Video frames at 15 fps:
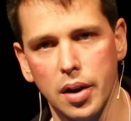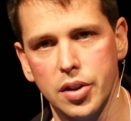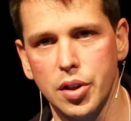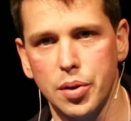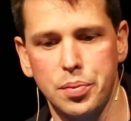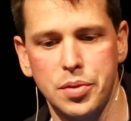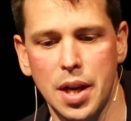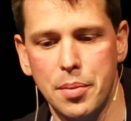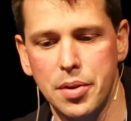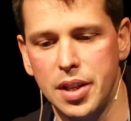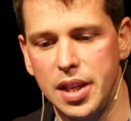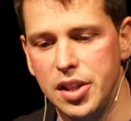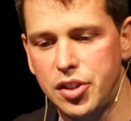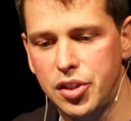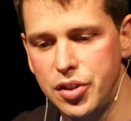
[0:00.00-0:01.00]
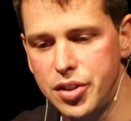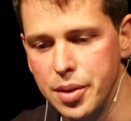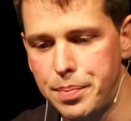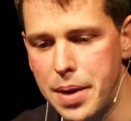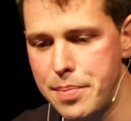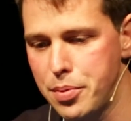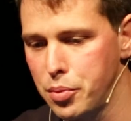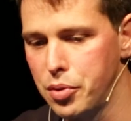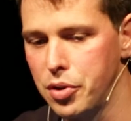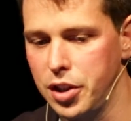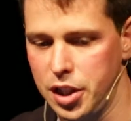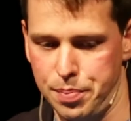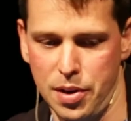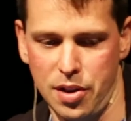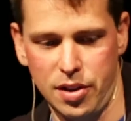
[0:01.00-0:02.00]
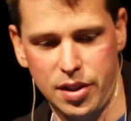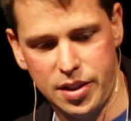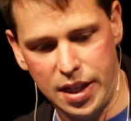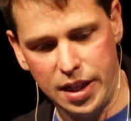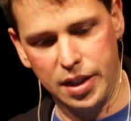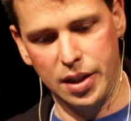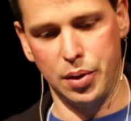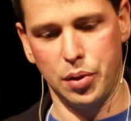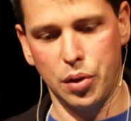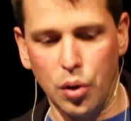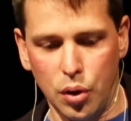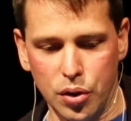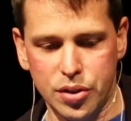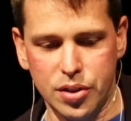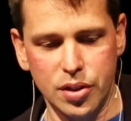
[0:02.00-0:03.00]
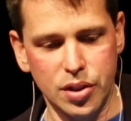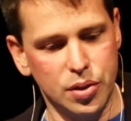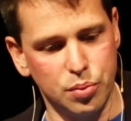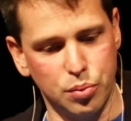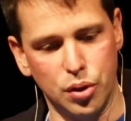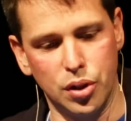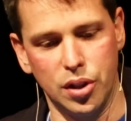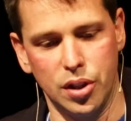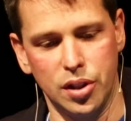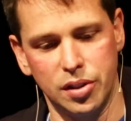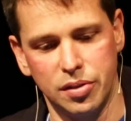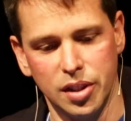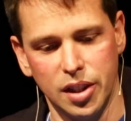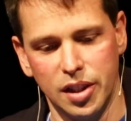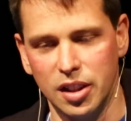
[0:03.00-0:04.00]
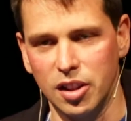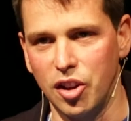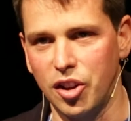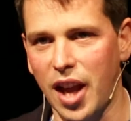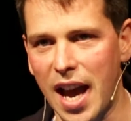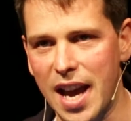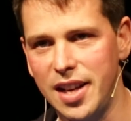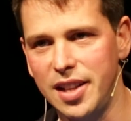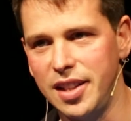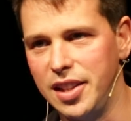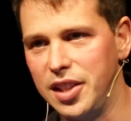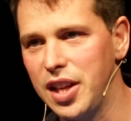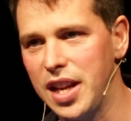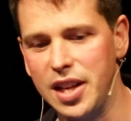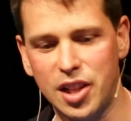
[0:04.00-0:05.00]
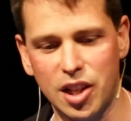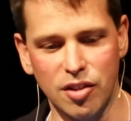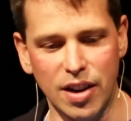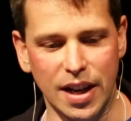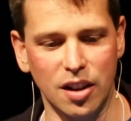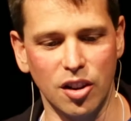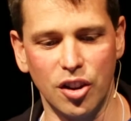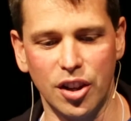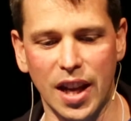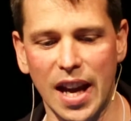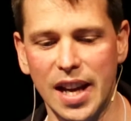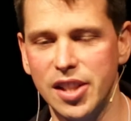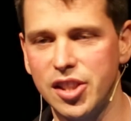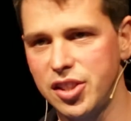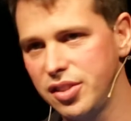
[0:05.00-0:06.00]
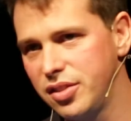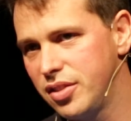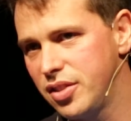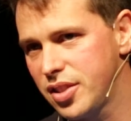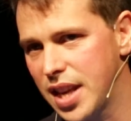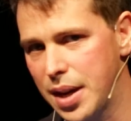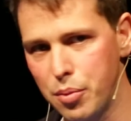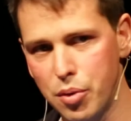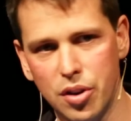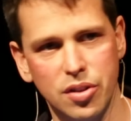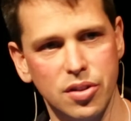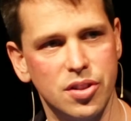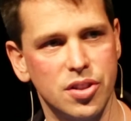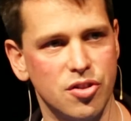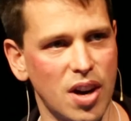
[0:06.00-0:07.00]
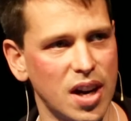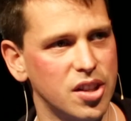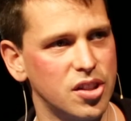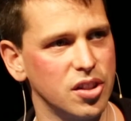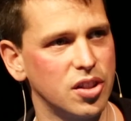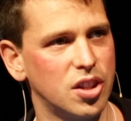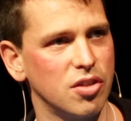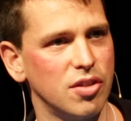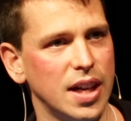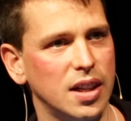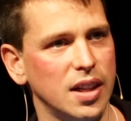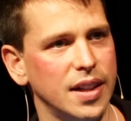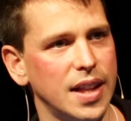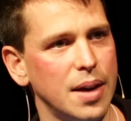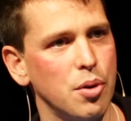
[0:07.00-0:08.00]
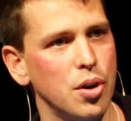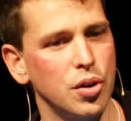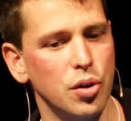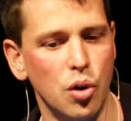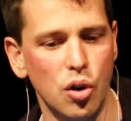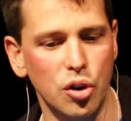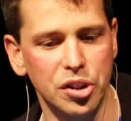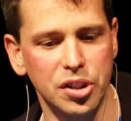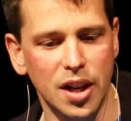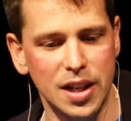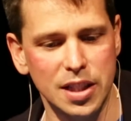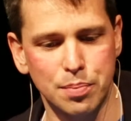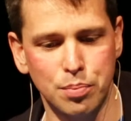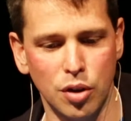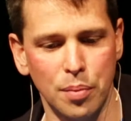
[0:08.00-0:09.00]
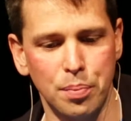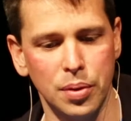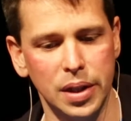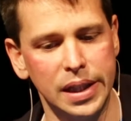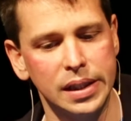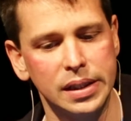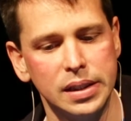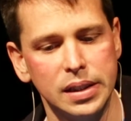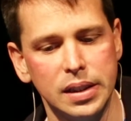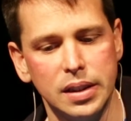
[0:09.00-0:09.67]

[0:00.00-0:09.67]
So some of the issues that people were experiencing, the courses were located in incorrect locations, they weren't structured correctly, they weren't organised properly.